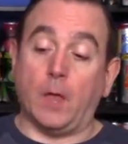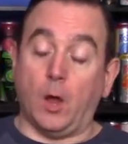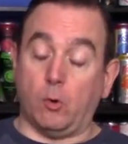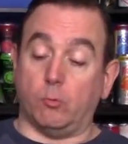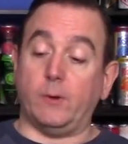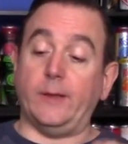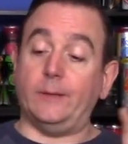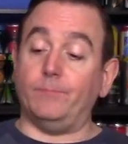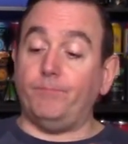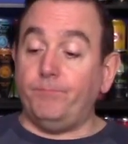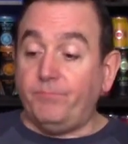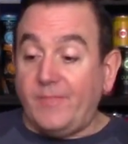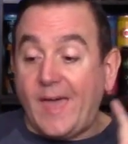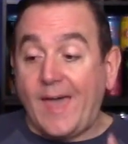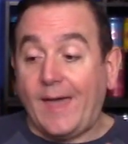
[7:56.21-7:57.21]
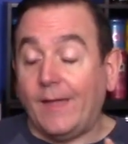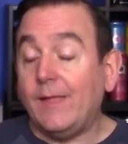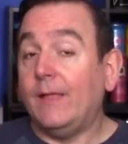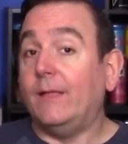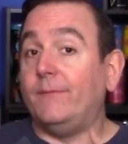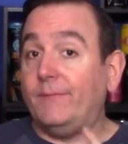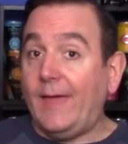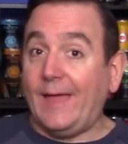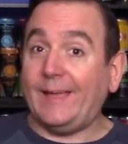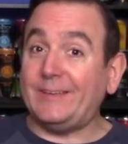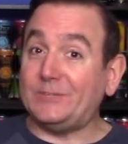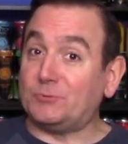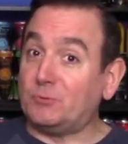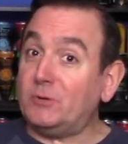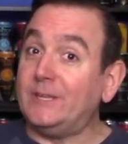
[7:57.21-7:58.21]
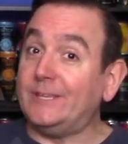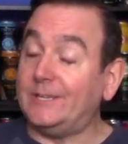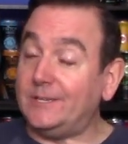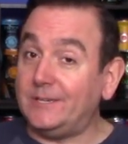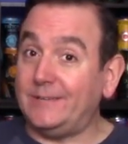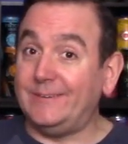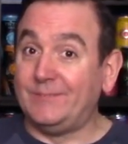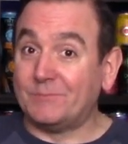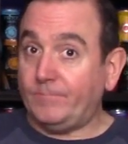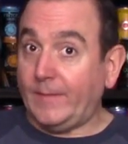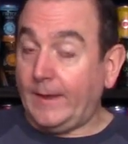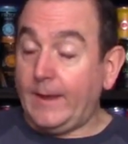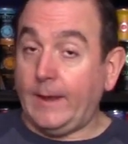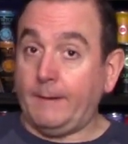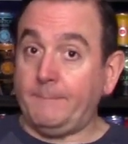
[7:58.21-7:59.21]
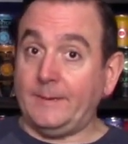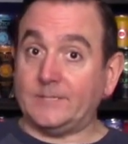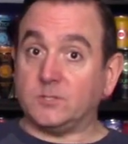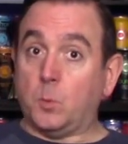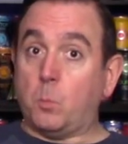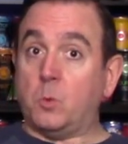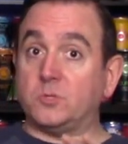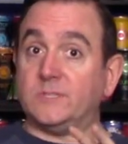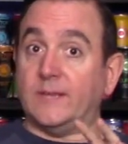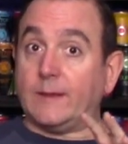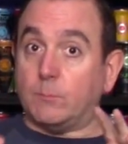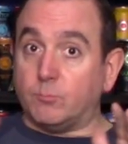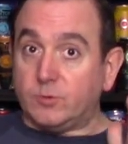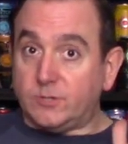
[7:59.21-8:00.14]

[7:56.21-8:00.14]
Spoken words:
All right, that is really good. I mean, it's almost like I'm